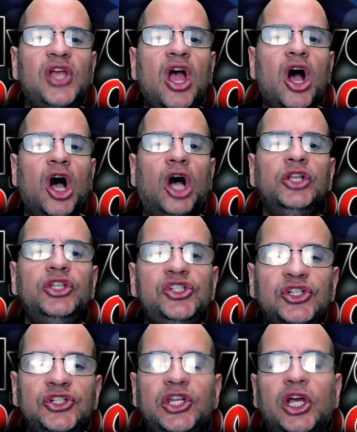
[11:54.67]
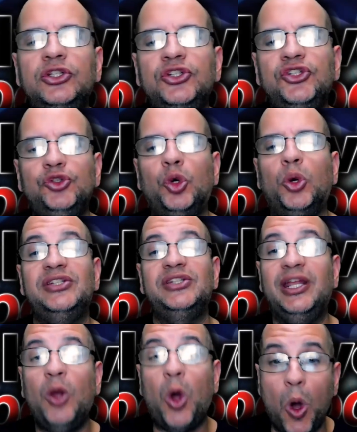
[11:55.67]
others to tell the stories and
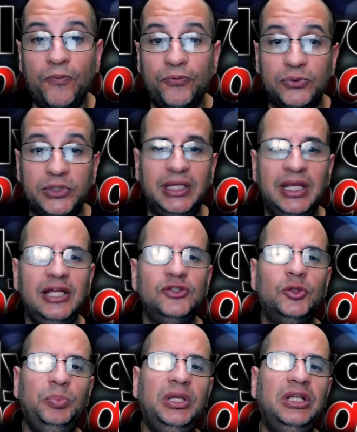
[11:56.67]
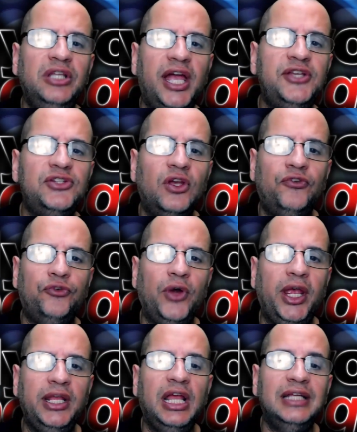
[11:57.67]
hopefully to be less
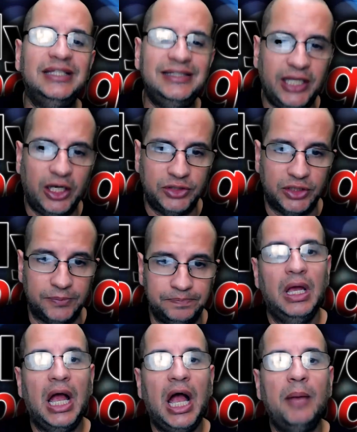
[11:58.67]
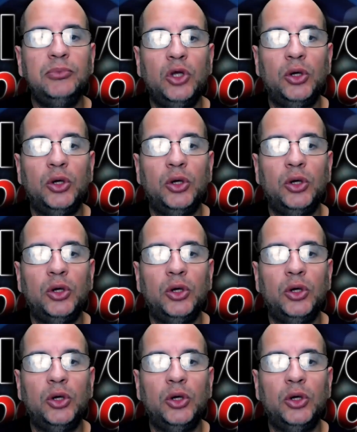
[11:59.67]
afraid to tell them. I'm going to